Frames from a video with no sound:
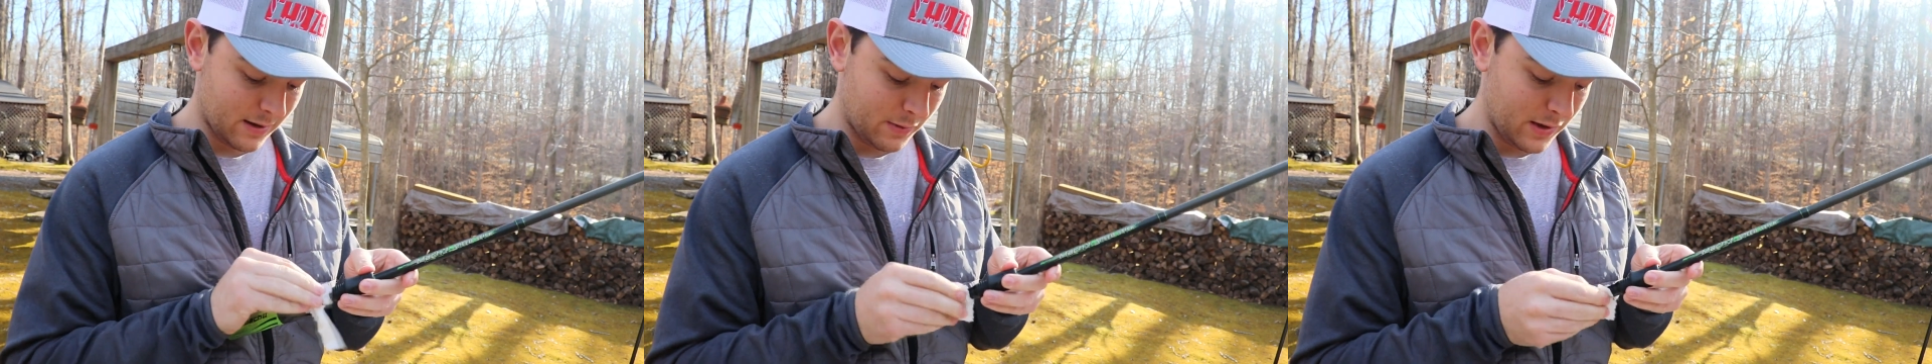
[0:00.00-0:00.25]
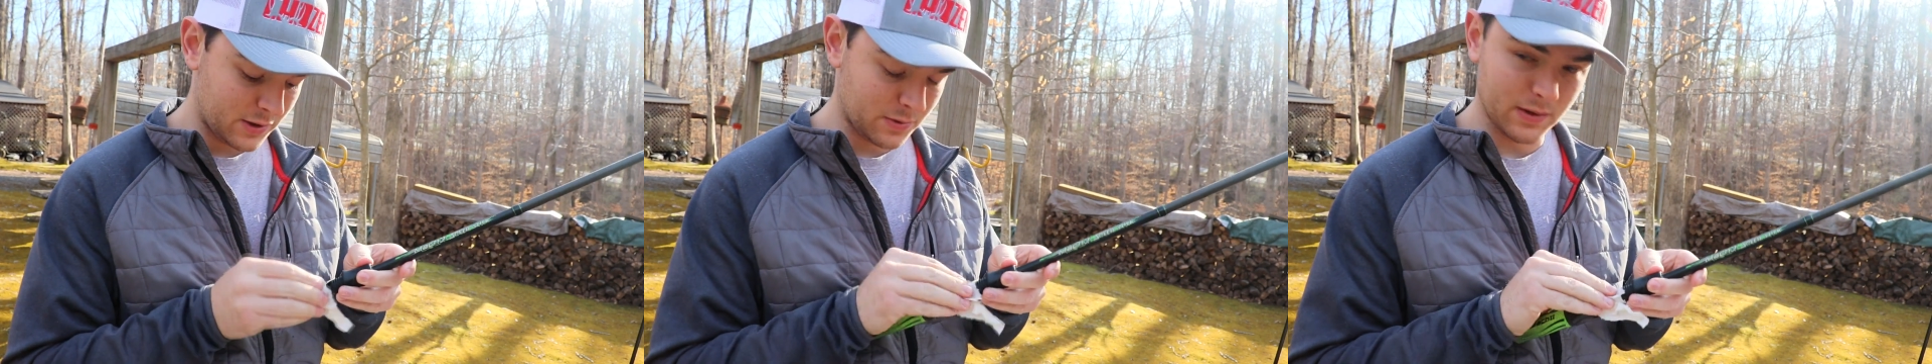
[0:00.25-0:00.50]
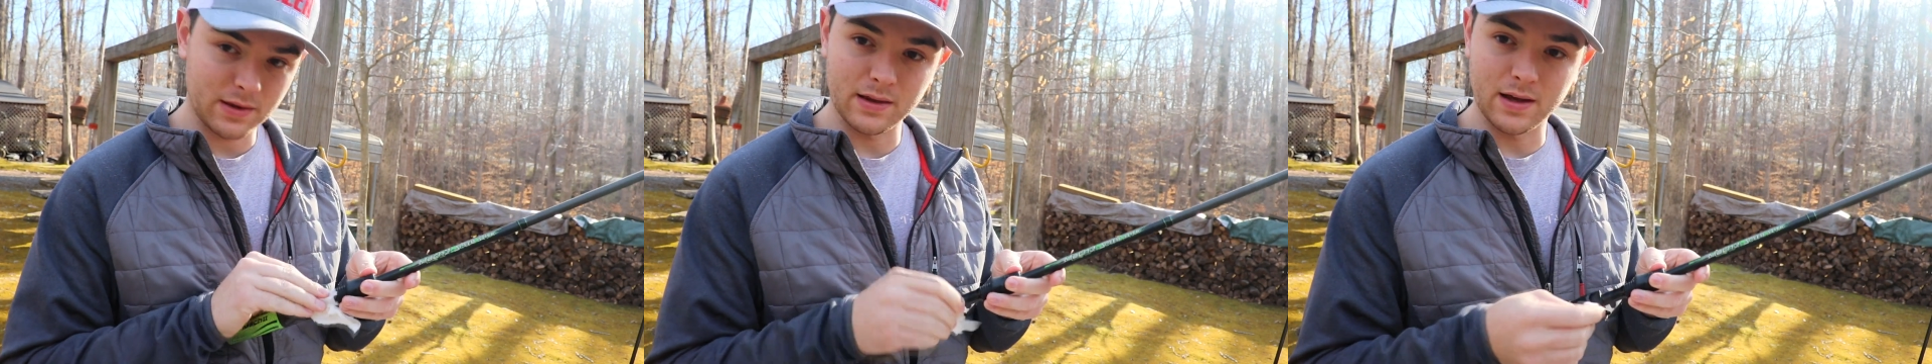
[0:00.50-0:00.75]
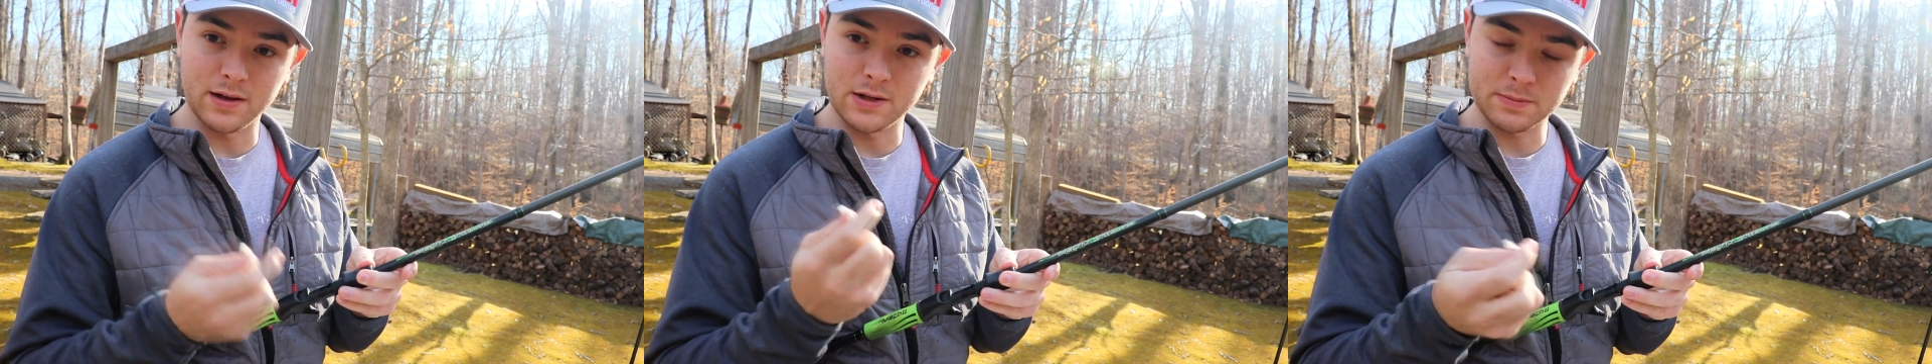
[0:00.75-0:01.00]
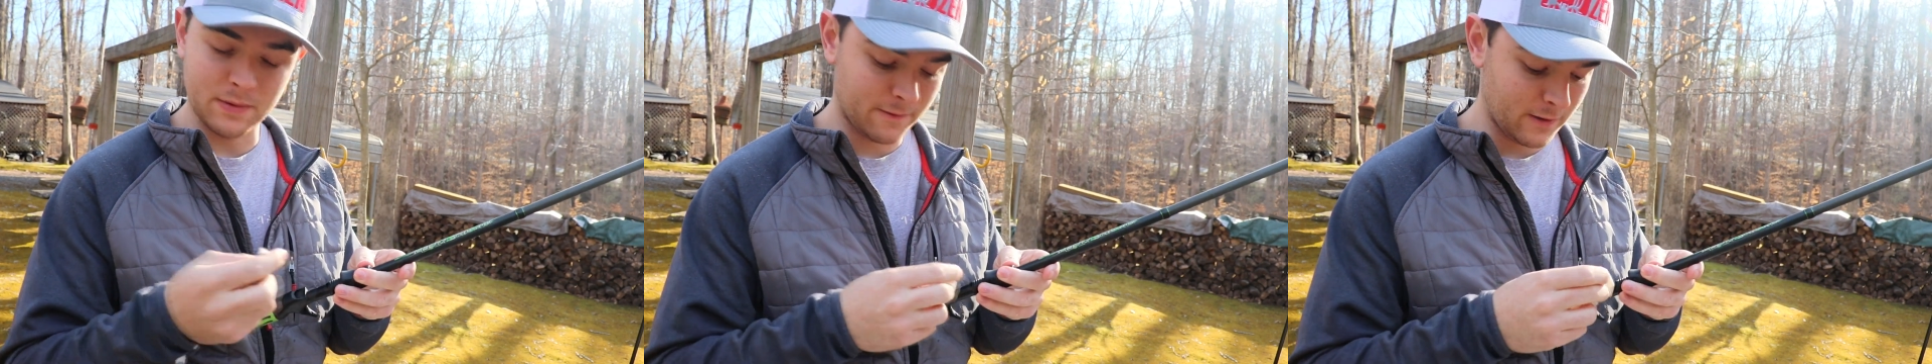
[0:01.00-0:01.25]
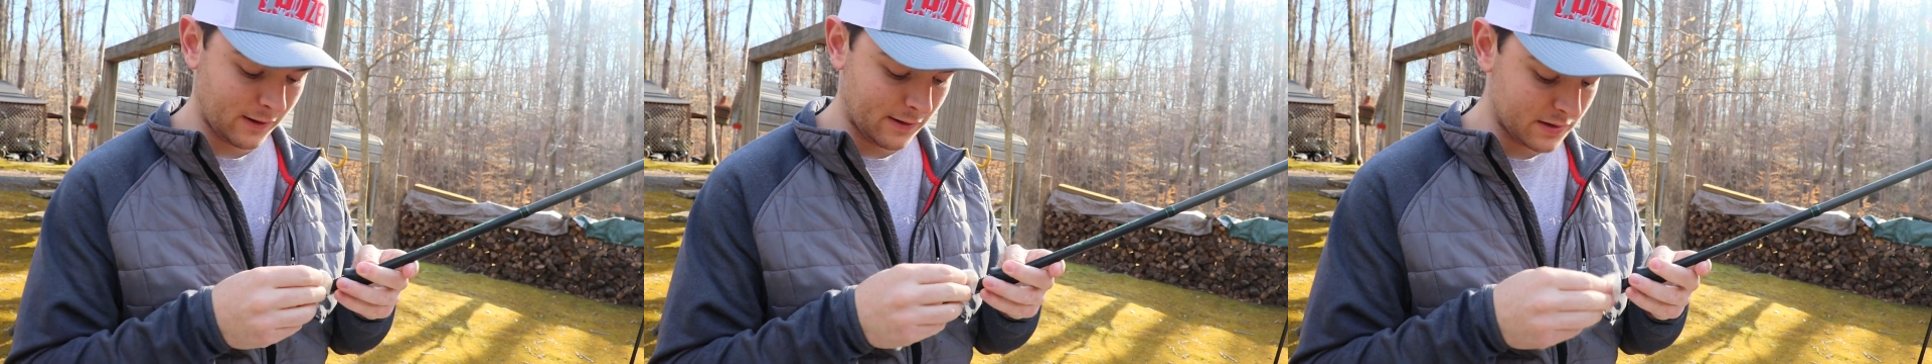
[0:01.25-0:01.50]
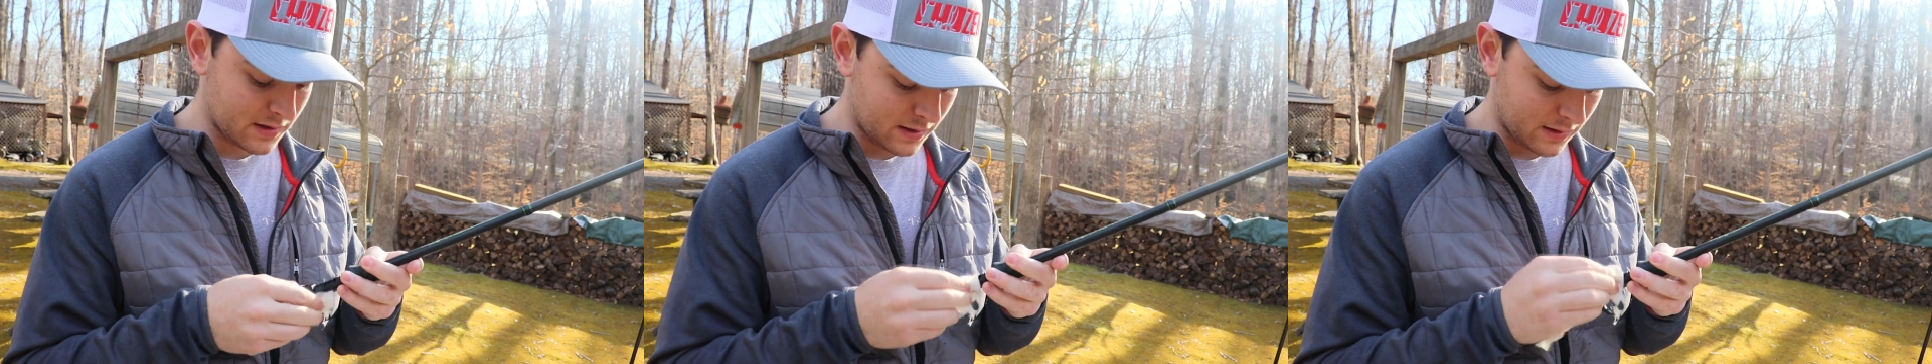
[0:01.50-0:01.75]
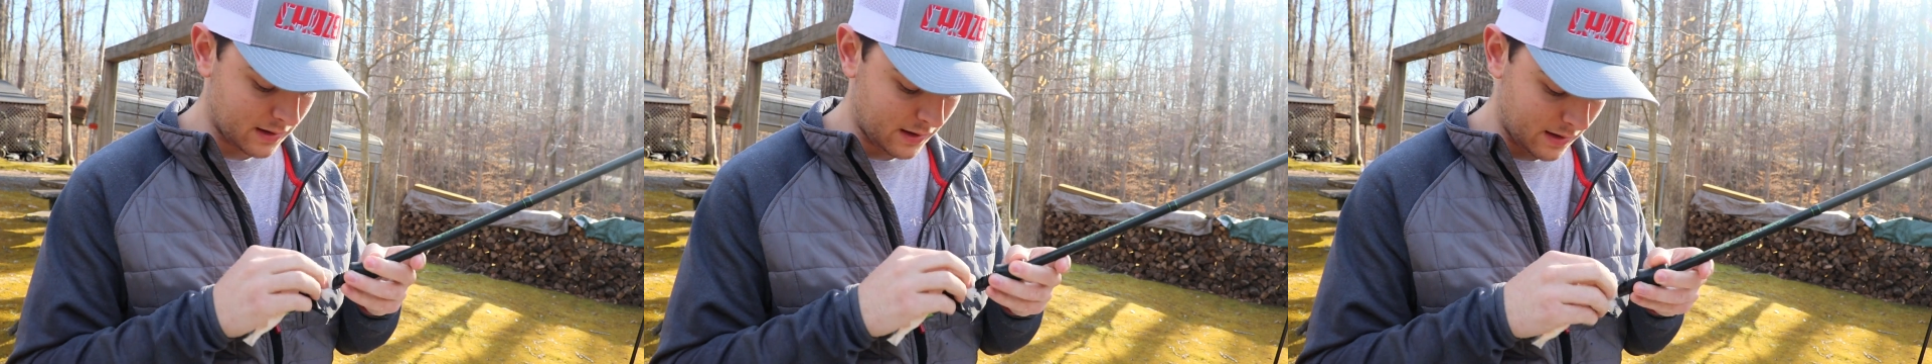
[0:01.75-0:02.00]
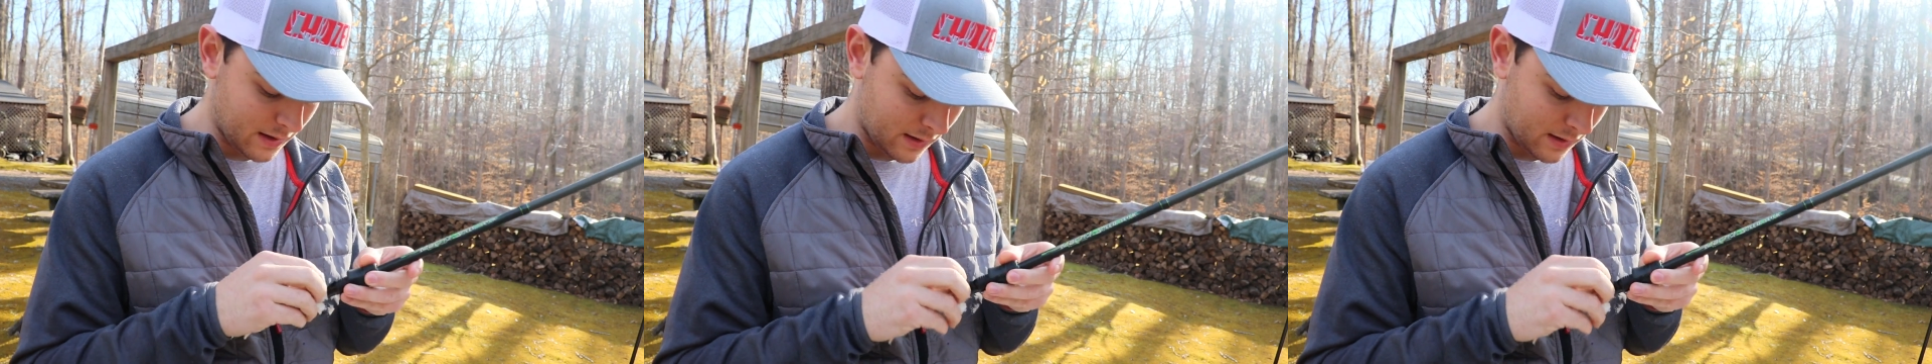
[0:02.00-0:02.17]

reach with just my fingers and the